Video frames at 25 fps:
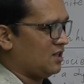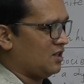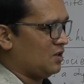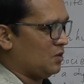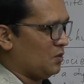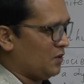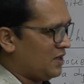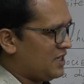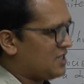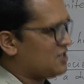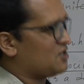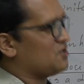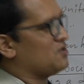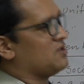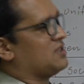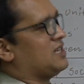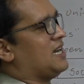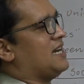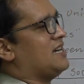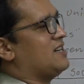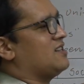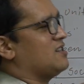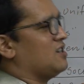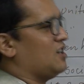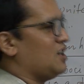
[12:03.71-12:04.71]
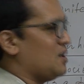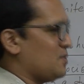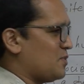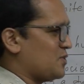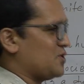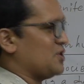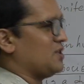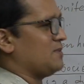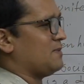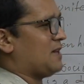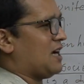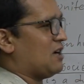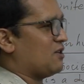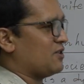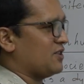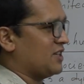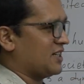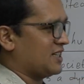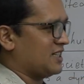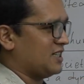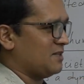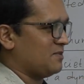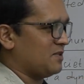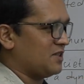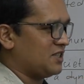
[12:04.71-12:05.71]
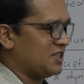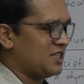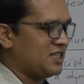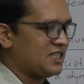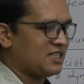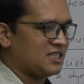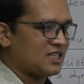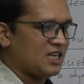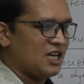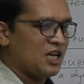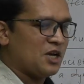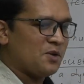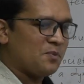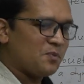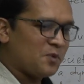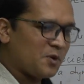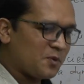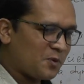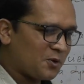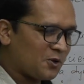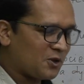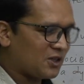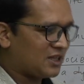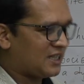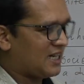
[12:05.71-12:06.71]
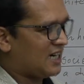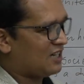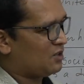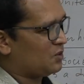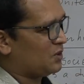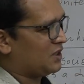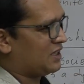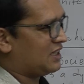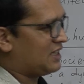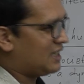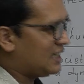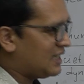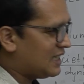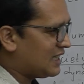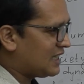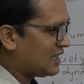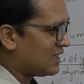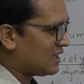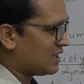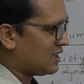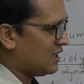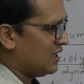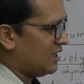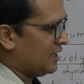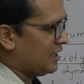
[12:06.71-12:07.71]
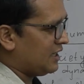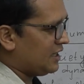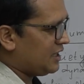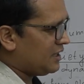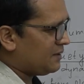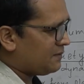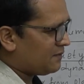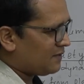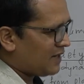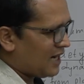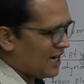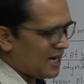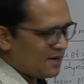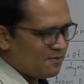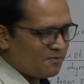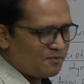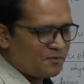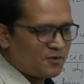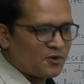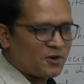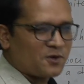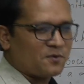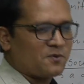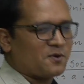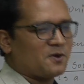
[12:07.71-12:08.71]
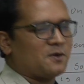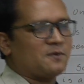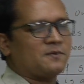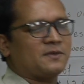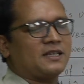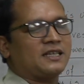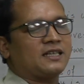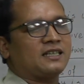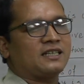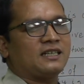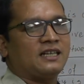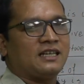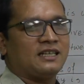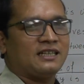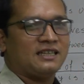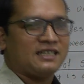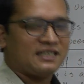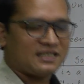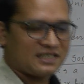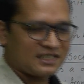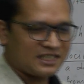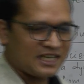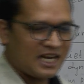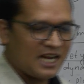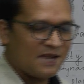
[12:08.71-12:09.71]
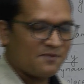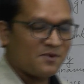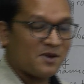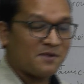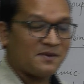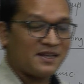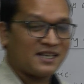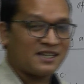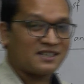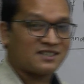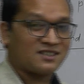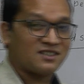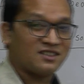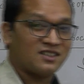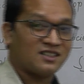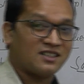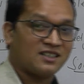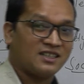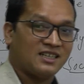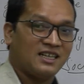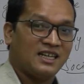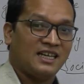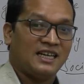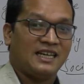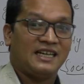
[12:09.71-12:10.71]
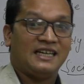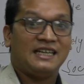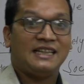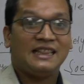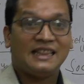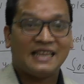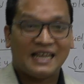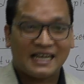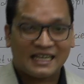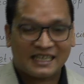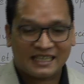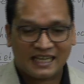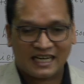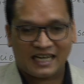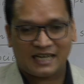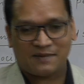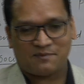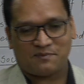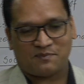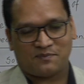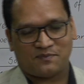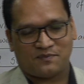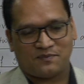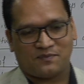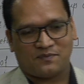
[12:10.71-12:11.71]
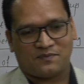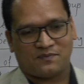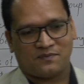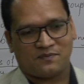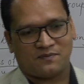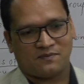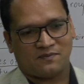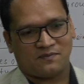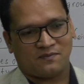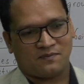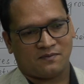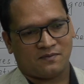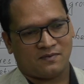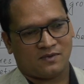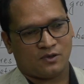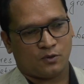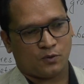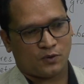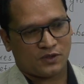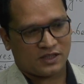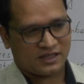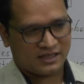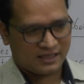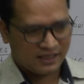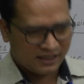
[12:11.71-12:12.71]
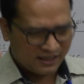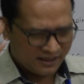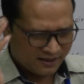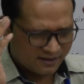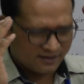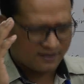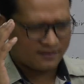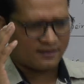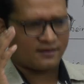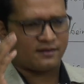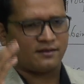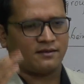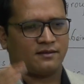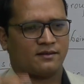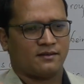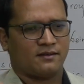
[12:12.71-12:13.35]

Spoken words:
When society observe our activities, before that we think, if I am performing this type of action in that time, we think